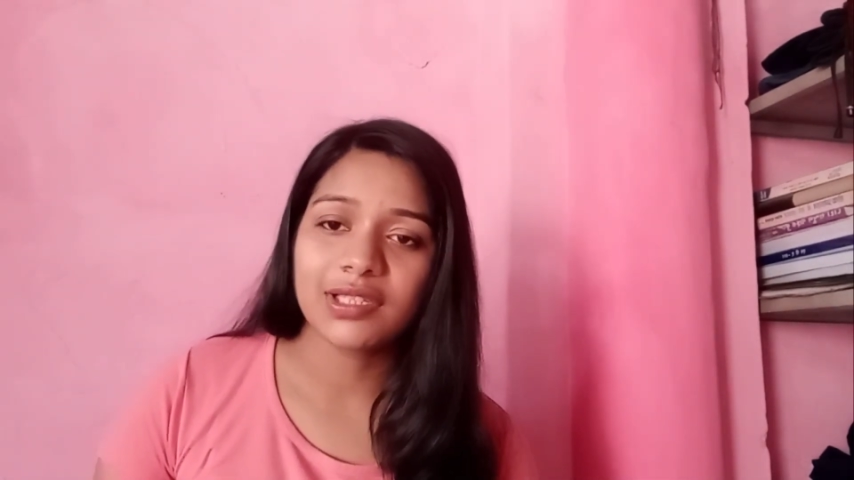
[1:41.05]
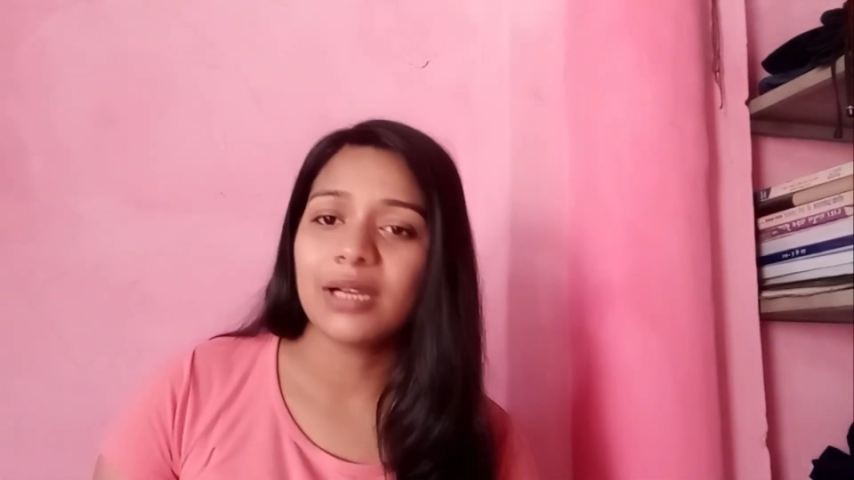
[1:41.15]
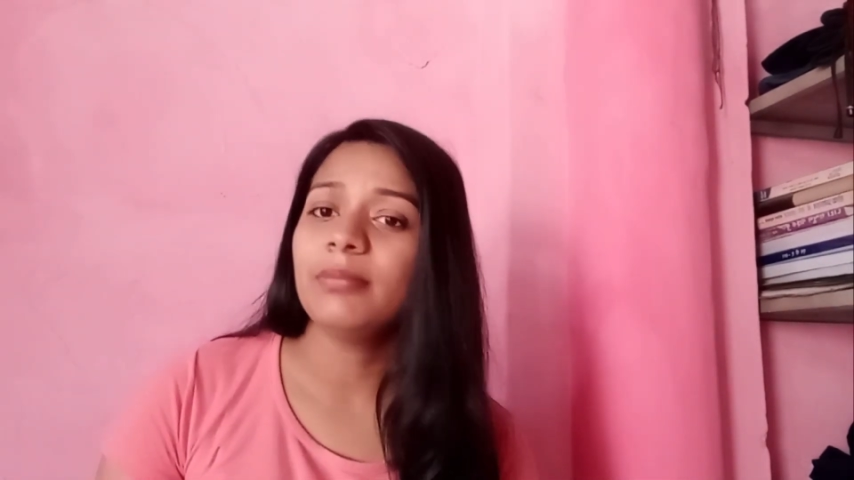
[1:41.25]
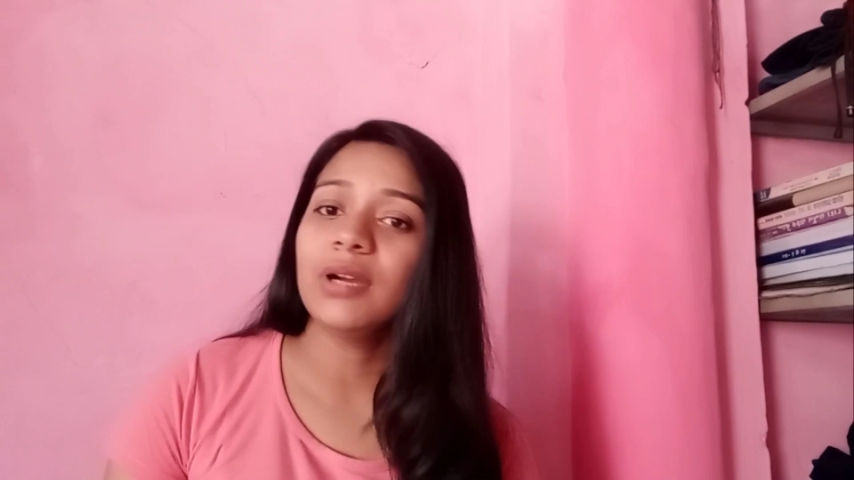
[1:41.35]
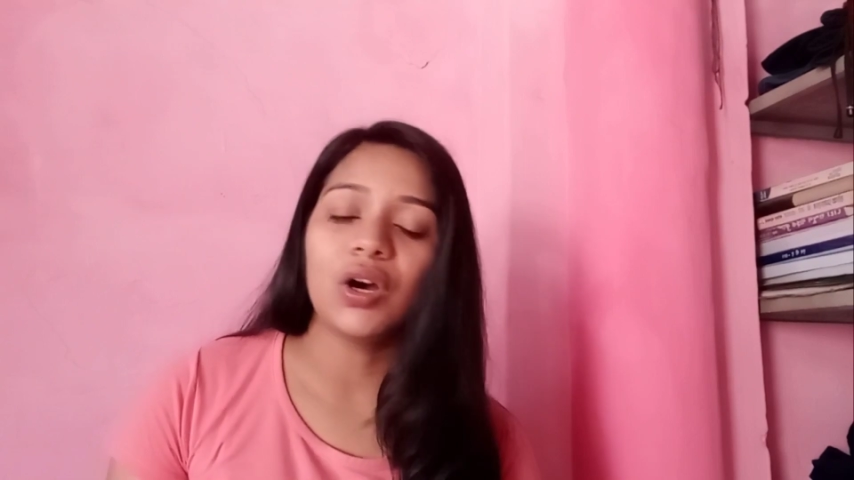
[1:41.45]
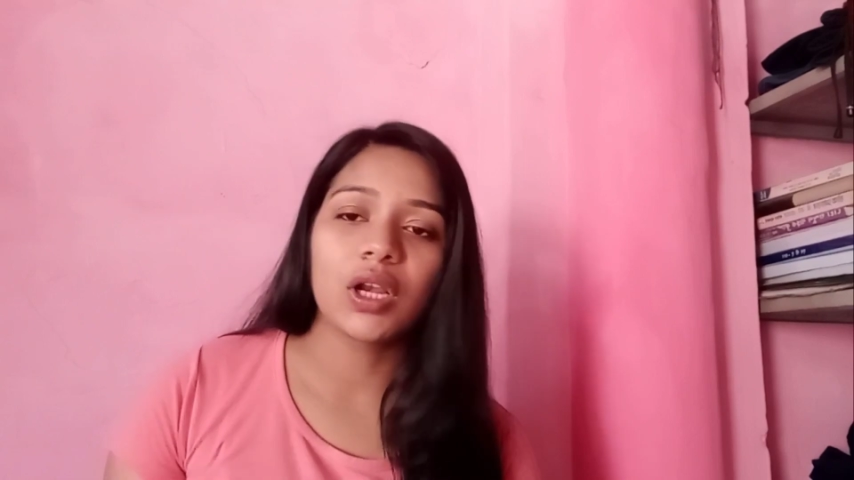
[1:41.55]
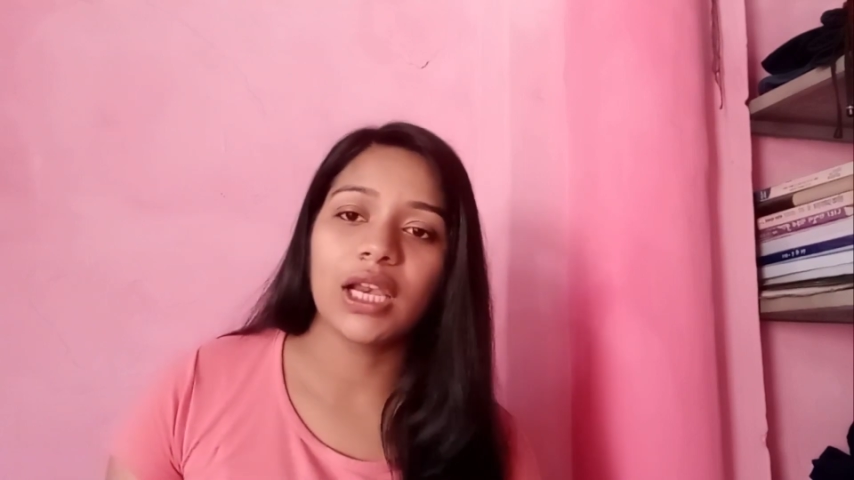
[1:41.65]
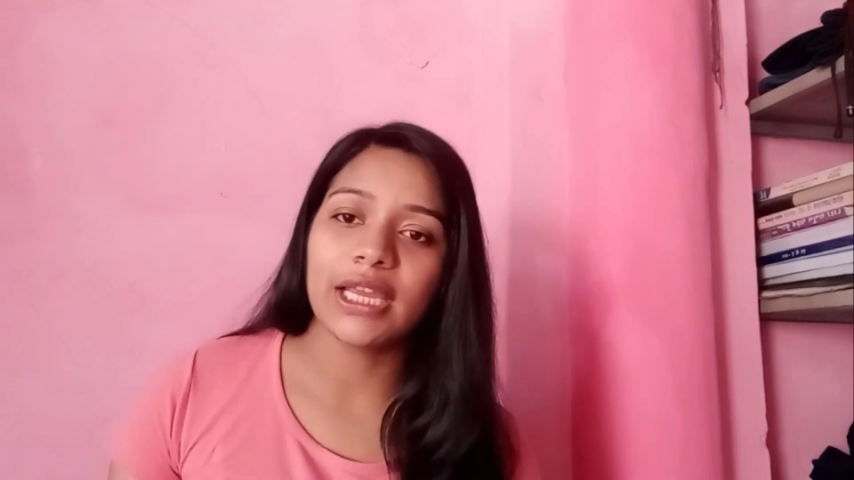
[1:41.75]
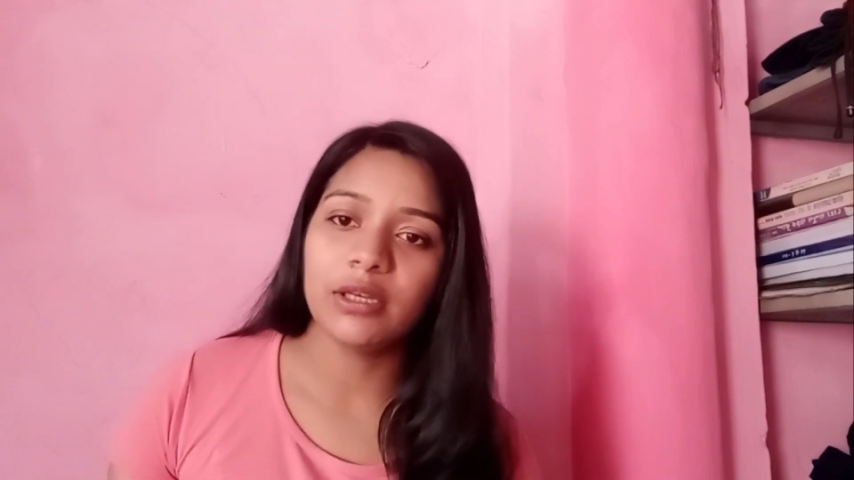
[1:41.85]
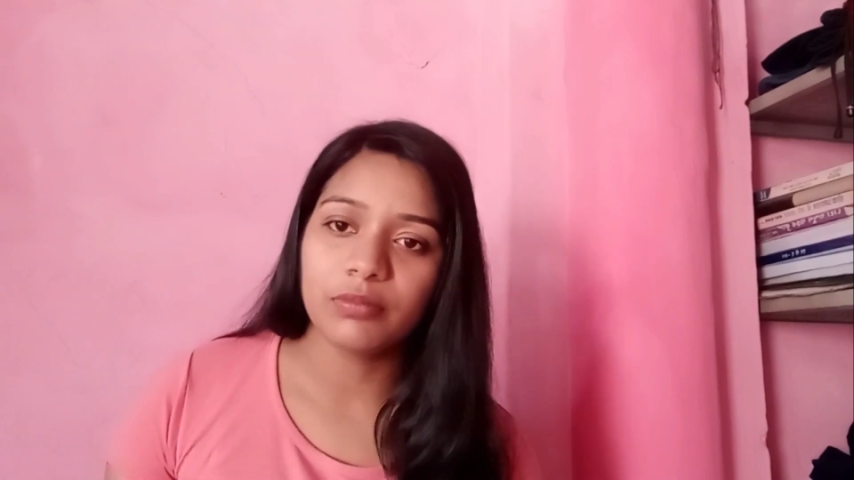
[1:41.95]
some
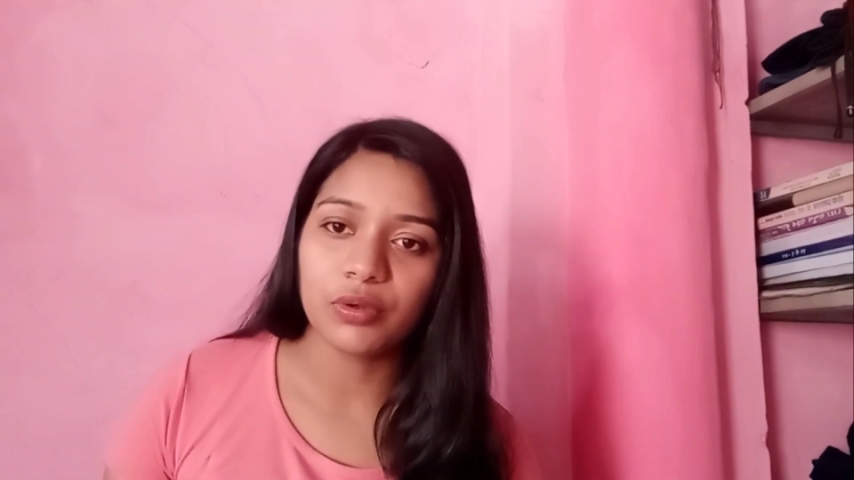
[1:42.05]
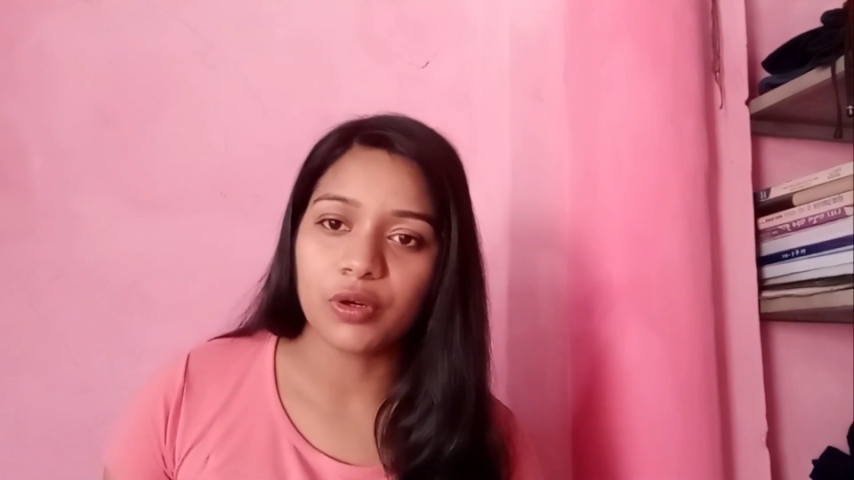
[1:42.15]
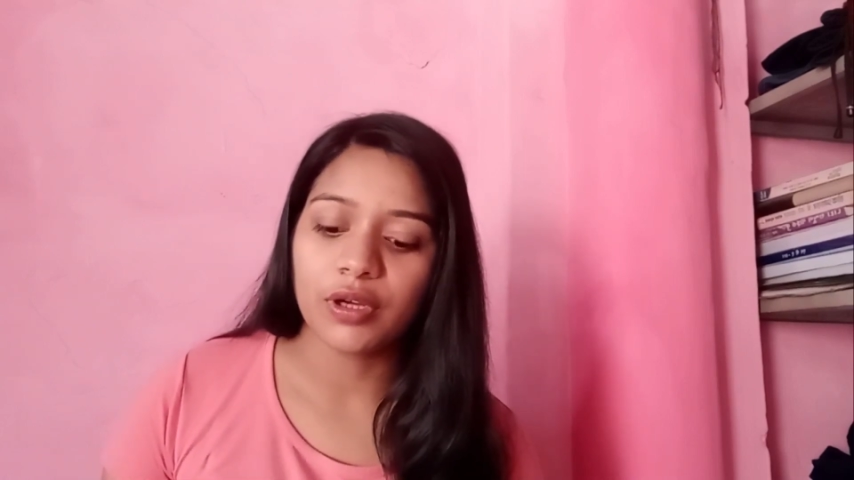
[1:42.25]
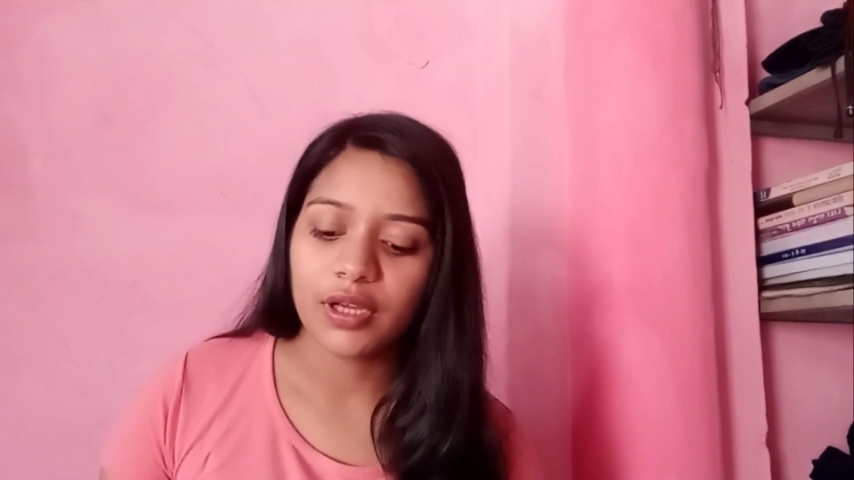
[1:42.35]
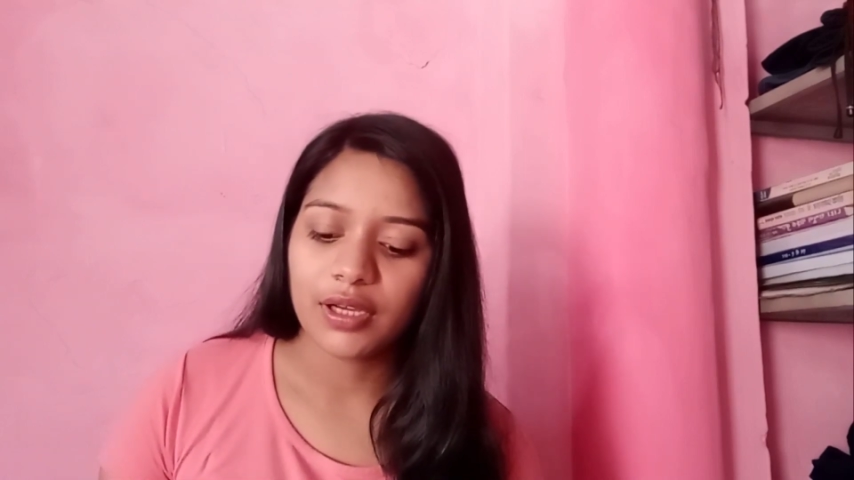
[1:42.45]
online book.